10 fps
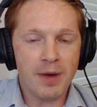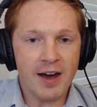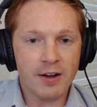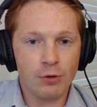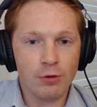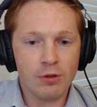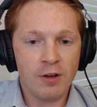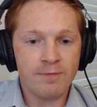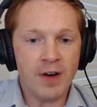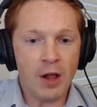model
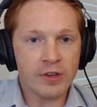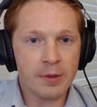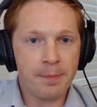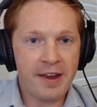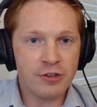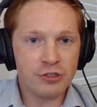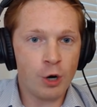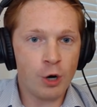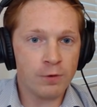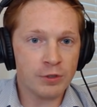of following a
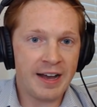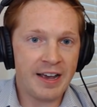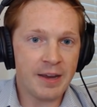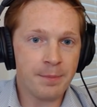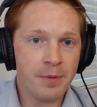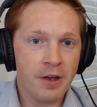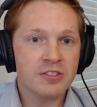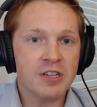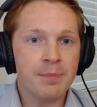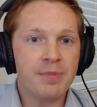patient over time
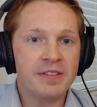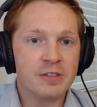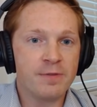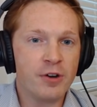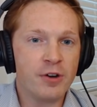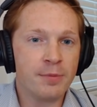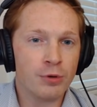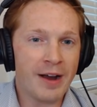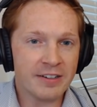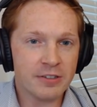something that's very
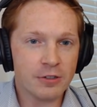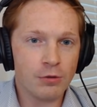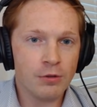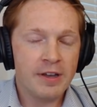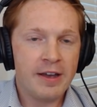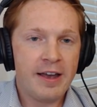practical